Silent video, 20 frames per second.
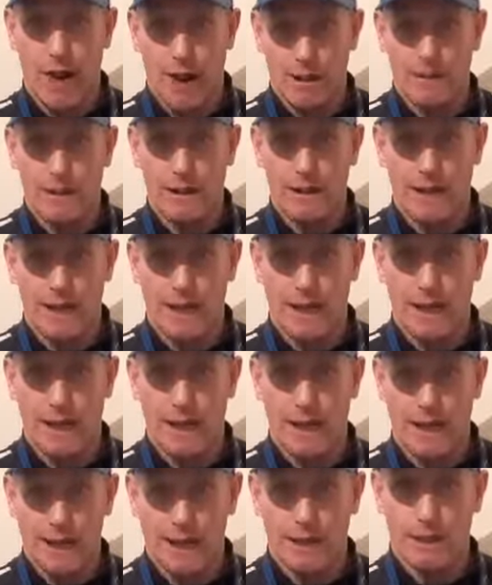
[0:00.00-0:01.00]
every
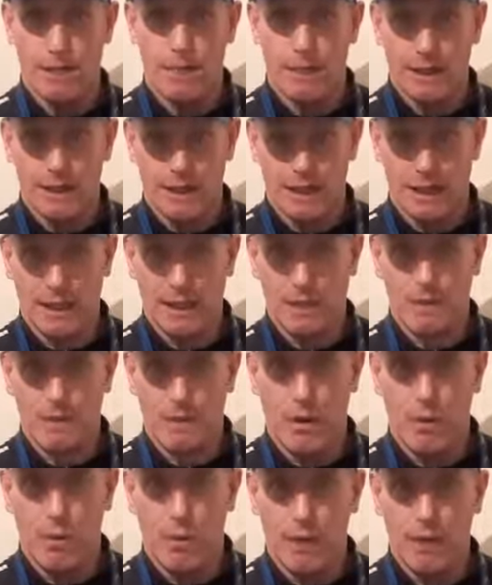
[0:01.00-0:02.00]
day in everybody's life,
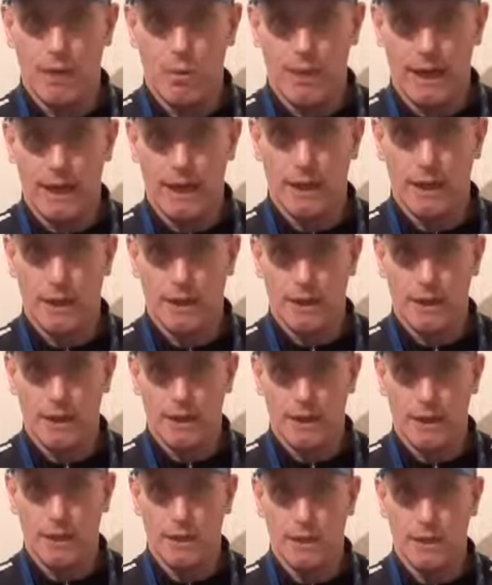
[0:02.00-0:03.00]
one way or
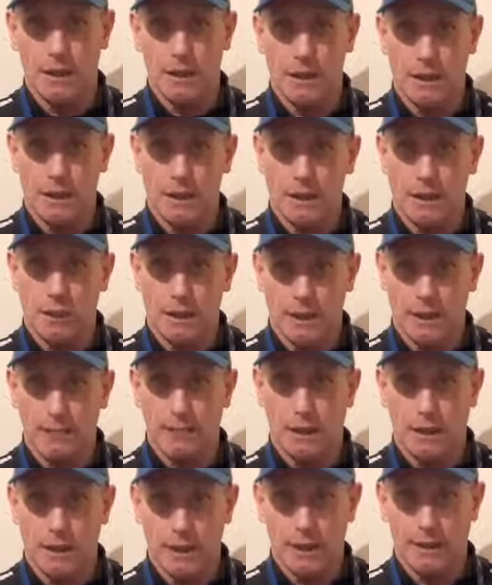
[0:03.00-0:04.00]
another. So let's
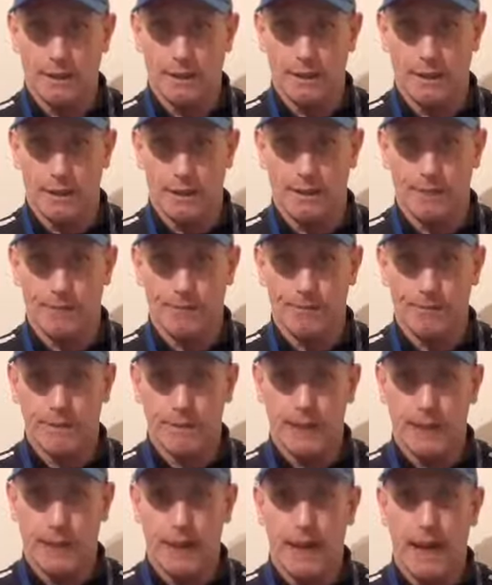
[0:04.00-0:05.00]
be clear on that.
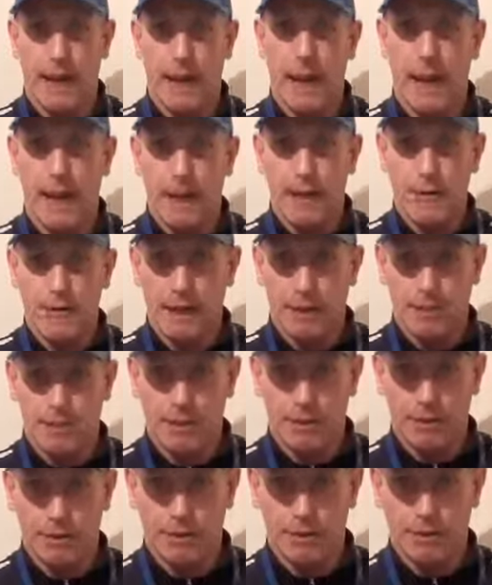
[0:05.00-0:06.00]
Anyway,
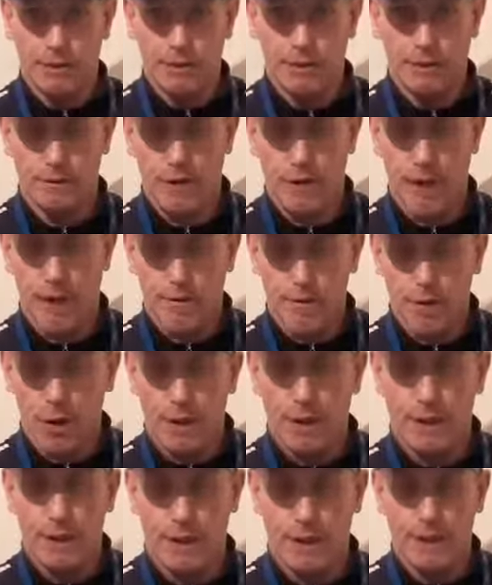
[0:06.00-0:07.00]
people, I'm
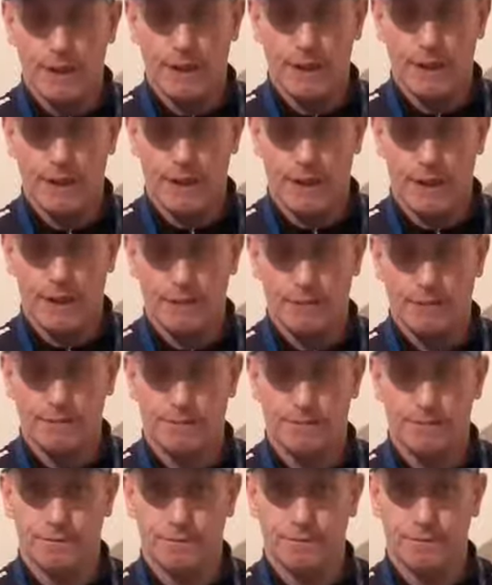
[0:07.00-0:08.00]
going to leave it at that.
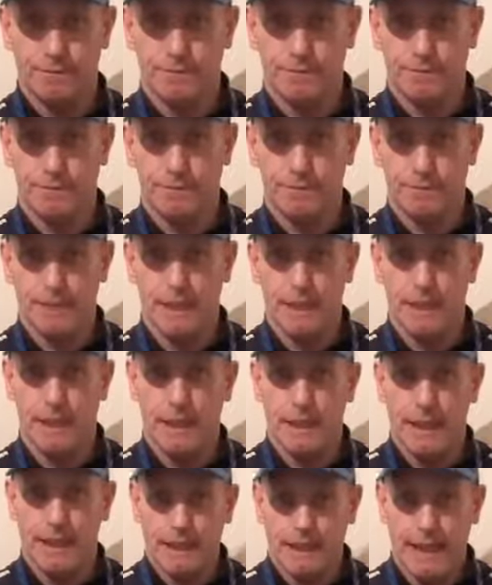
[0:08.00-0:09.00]

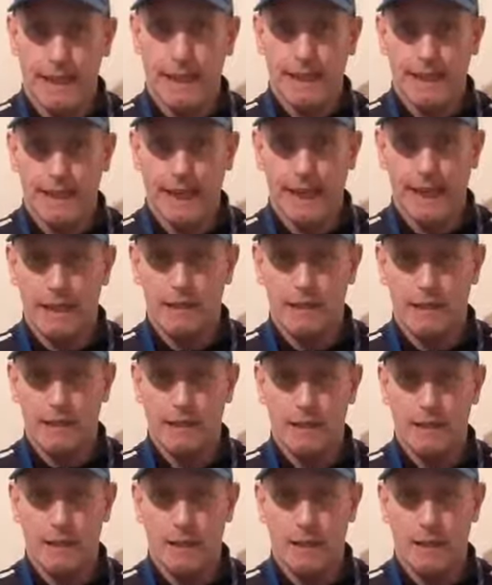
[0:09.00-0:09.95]
Take care,